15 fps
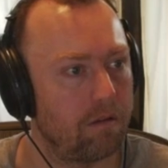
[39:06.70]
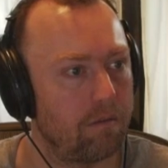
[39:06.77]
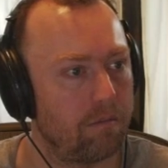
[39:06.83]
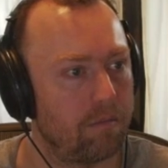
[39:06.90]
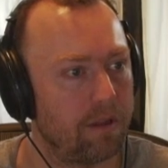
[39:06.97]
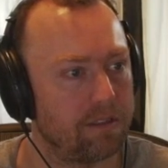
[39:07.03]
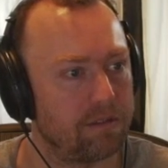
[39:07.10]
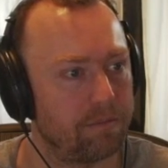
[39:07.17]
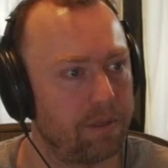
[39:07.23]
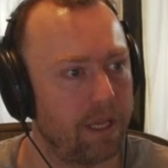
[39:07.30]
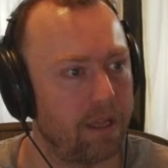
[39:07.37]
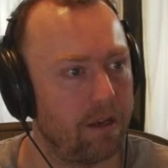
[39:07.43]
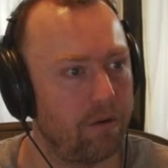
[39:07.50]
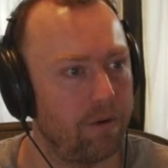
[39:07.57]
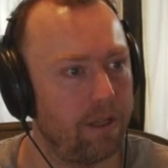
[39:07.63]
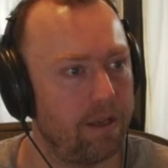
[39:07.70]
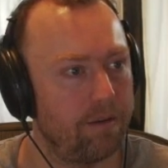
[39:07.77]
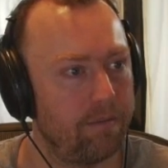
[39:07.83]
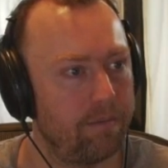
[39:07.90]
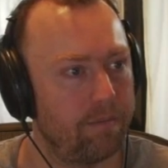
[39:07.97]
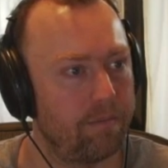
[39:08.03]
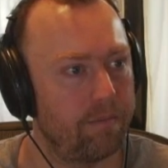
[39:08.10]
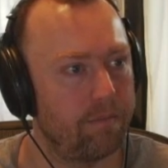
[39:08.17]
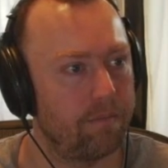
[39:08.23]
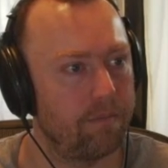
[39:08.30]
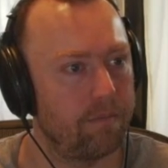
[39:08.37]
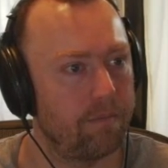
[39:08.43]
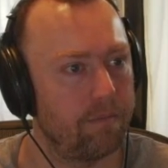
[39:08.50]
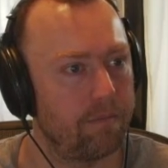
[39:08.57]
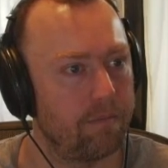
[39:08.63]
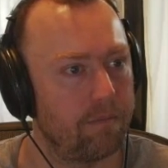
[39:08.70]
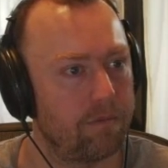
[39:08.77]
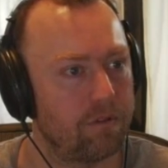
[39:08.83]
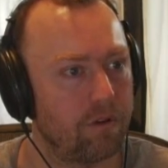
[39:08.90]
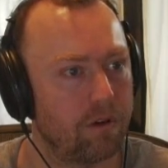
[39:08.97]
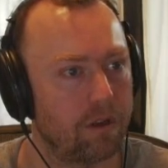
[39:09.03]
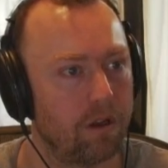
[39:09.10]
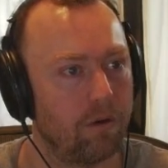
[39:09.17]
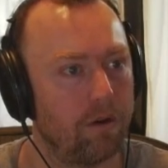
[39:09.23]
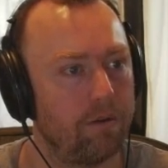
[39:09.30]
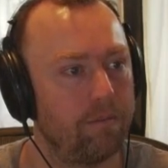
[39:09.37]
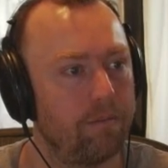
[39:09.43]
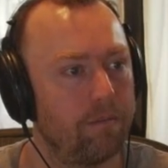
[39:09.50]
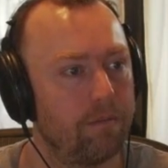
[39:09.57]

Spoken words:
play some piano in, start it going.